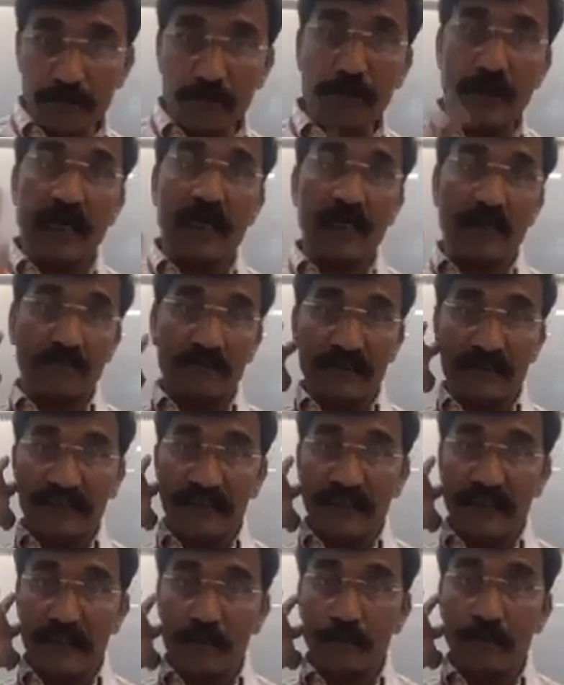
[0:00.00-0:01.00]
part of the
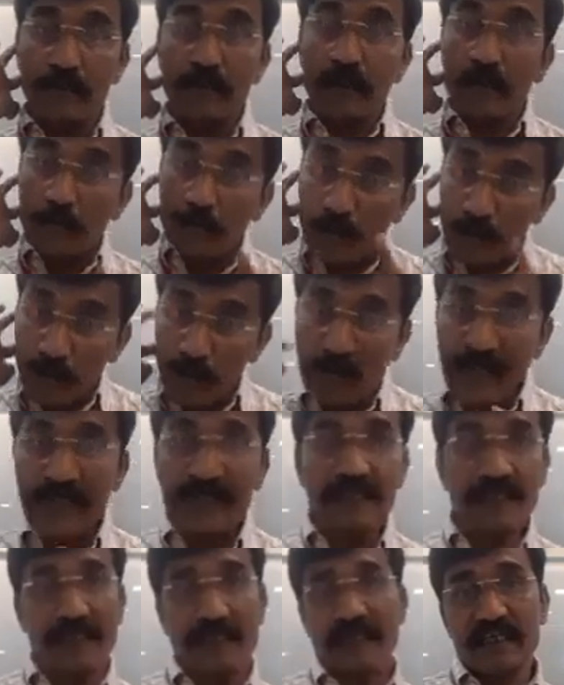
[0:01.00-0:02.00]
slip
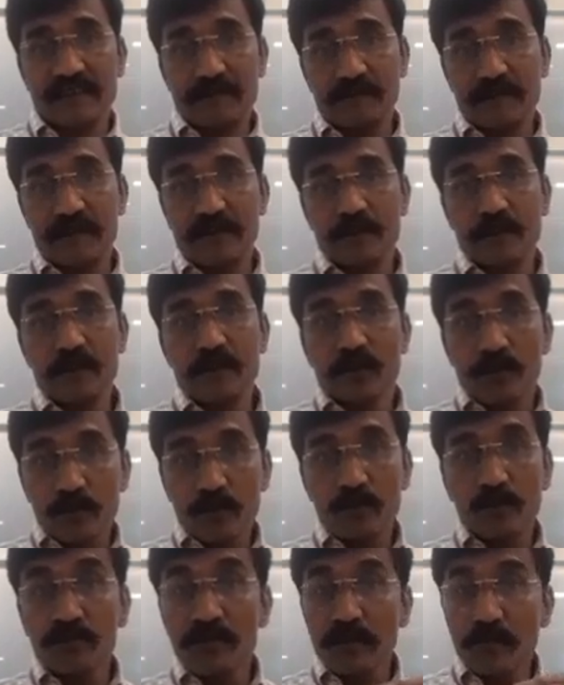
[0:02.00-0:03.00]
provide the attachment
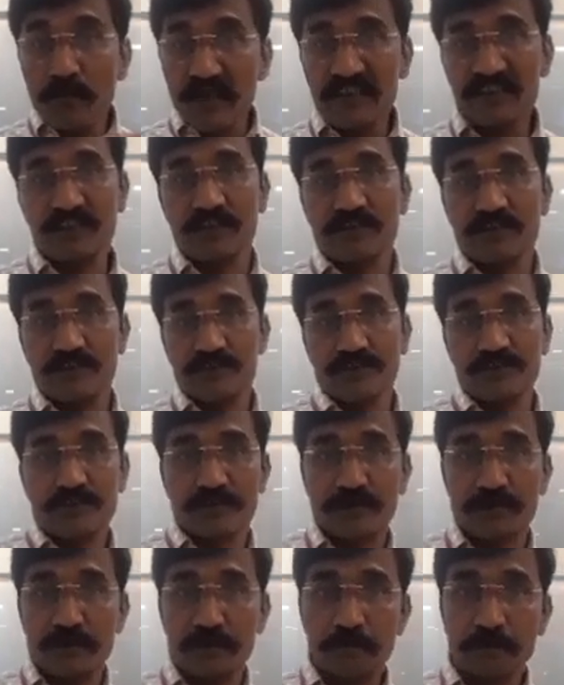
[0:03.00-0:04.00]
to the
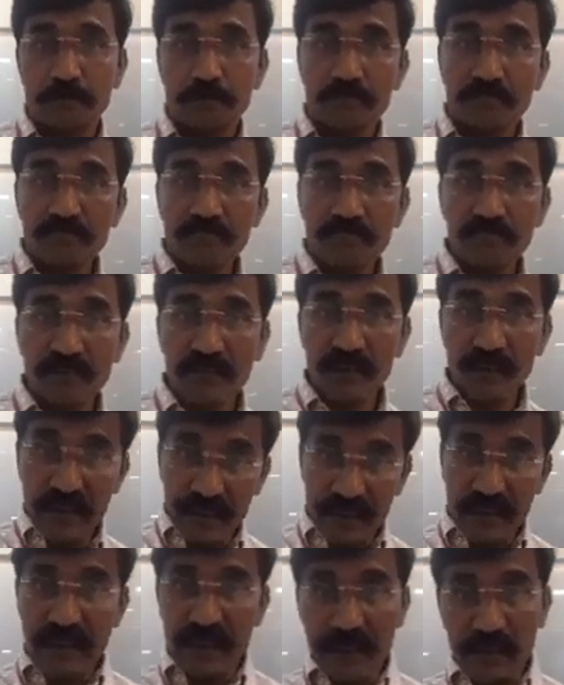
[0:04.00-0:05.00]
muscles,
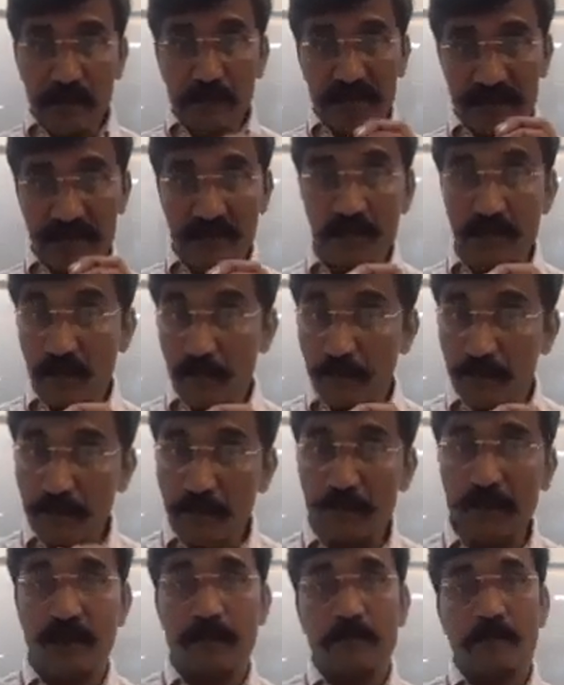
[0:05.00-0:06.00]
underlying muscle of the
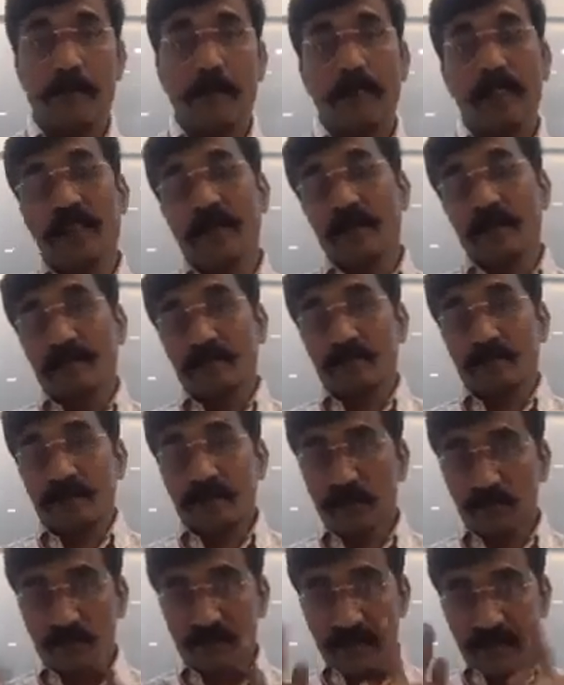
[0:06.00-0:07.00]
palm.
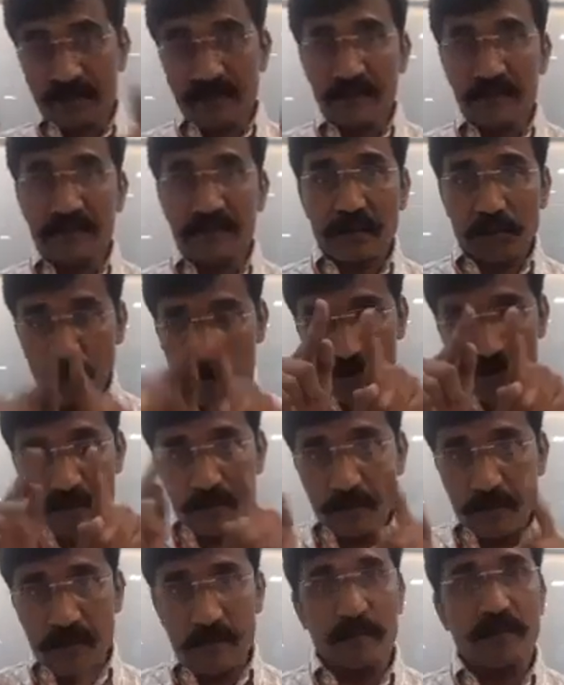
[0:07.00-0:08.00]
Now this is about
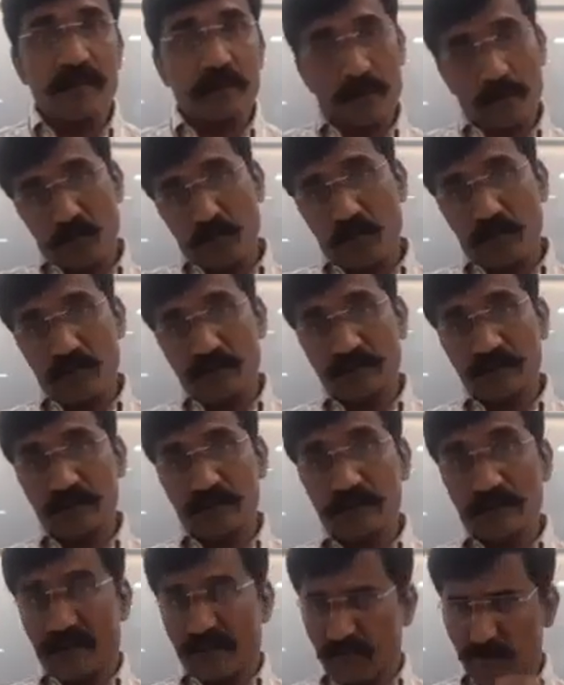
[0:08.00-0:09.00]
the palmar
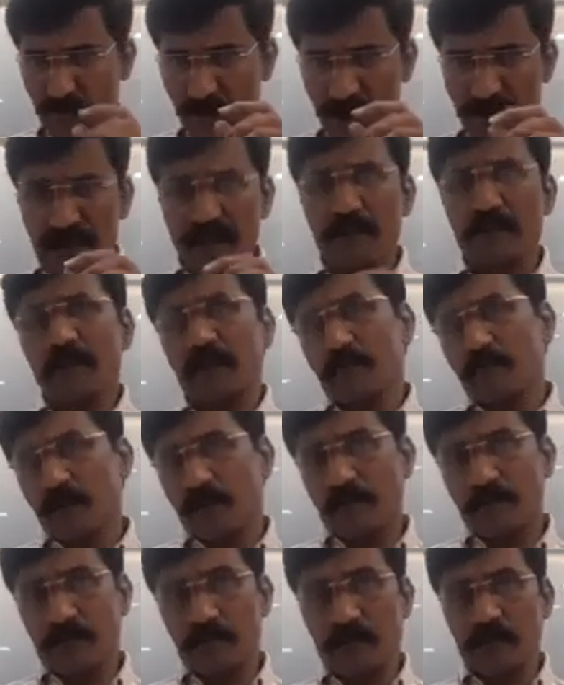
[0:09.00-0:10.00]
aponeurosis, and with the palmar
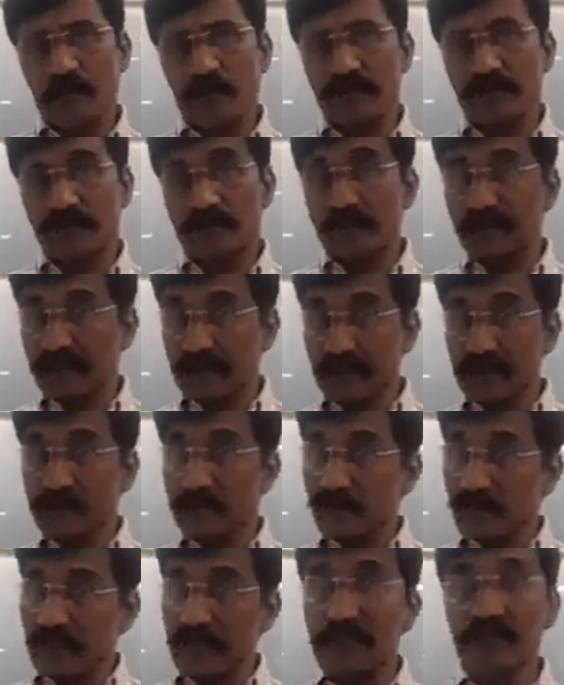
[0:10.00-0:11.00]
aponeurosis, it is
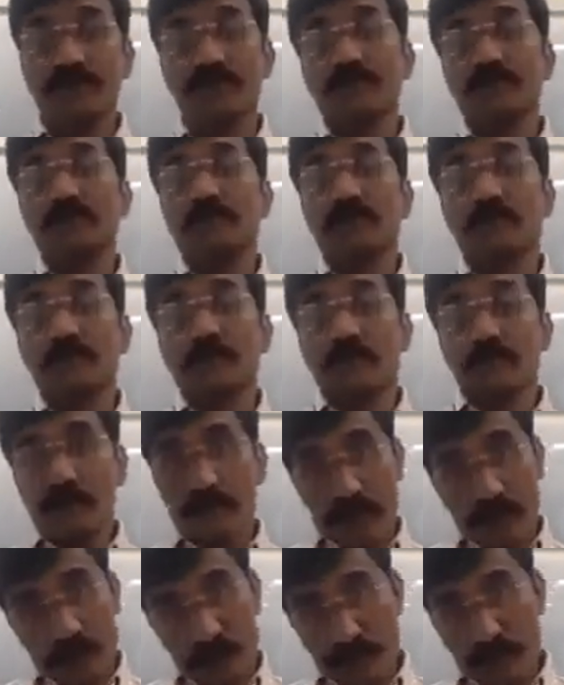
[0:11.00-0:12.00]
wise
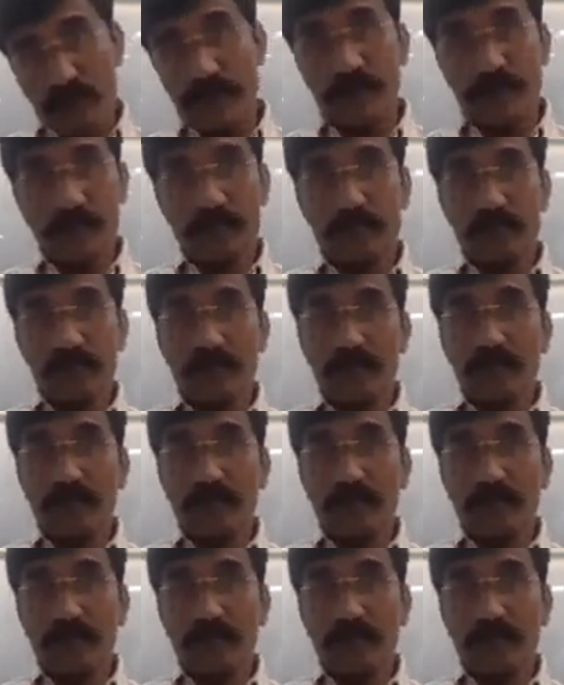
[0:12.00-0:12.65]
for we